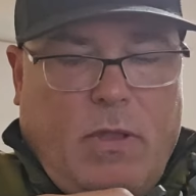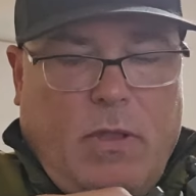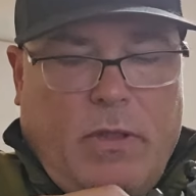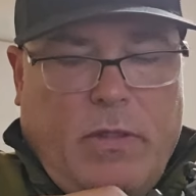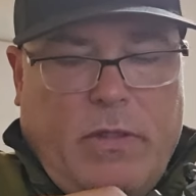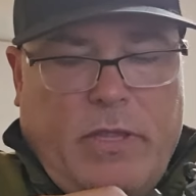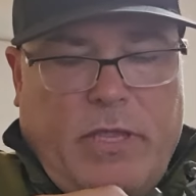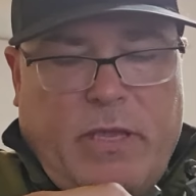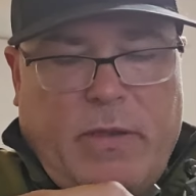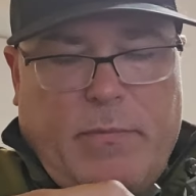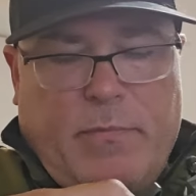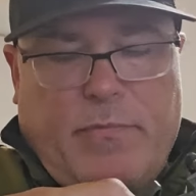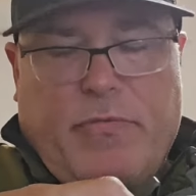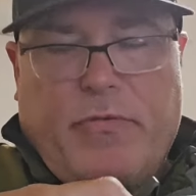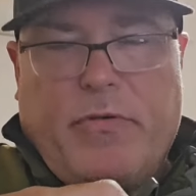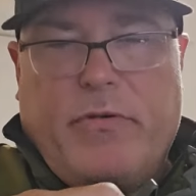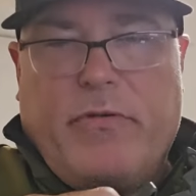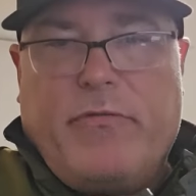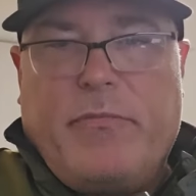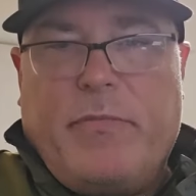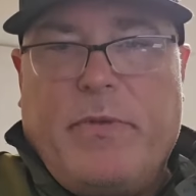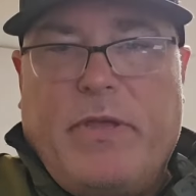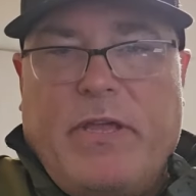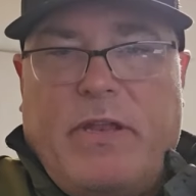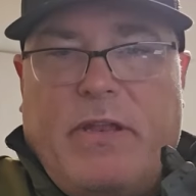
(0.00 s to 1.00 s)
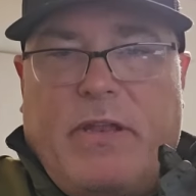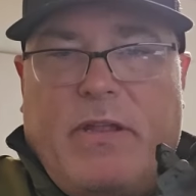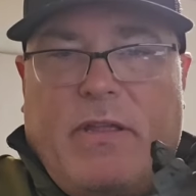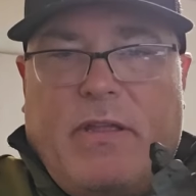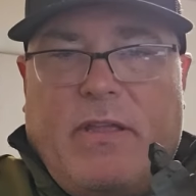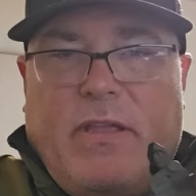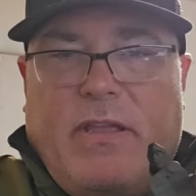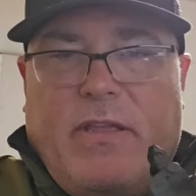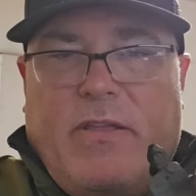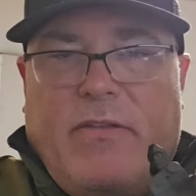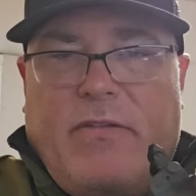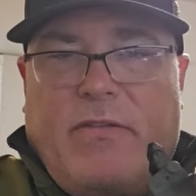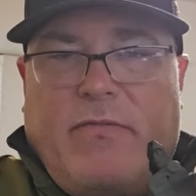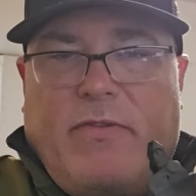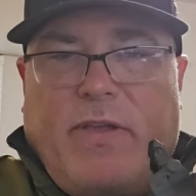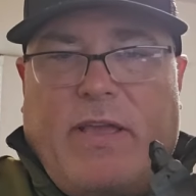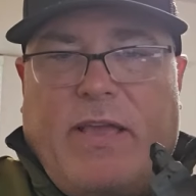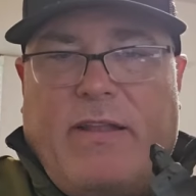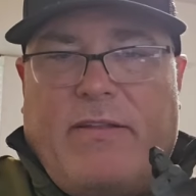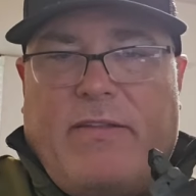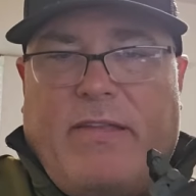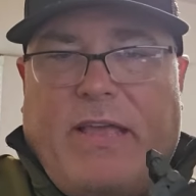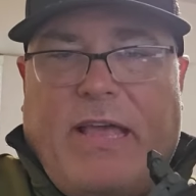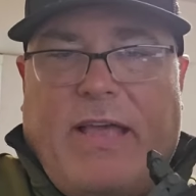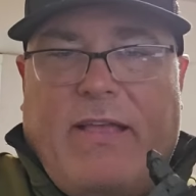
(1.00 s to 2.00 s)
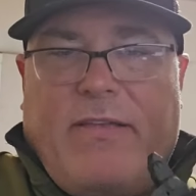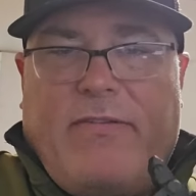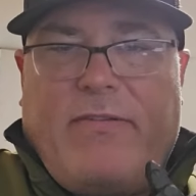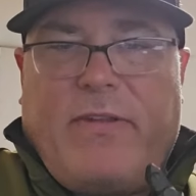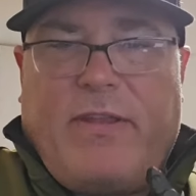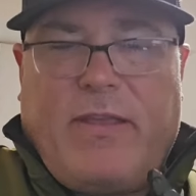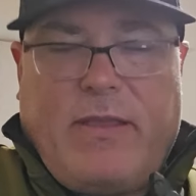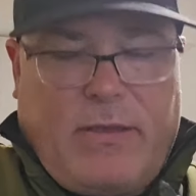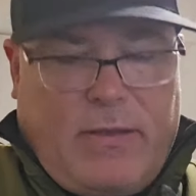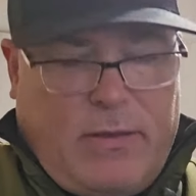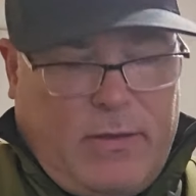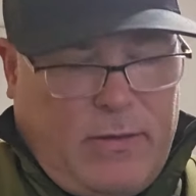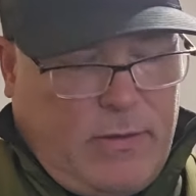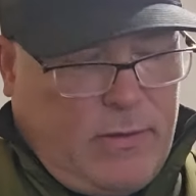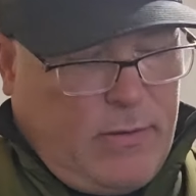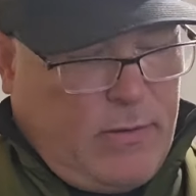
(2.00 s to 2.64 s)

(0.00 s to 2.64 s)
The improvement is fantastic.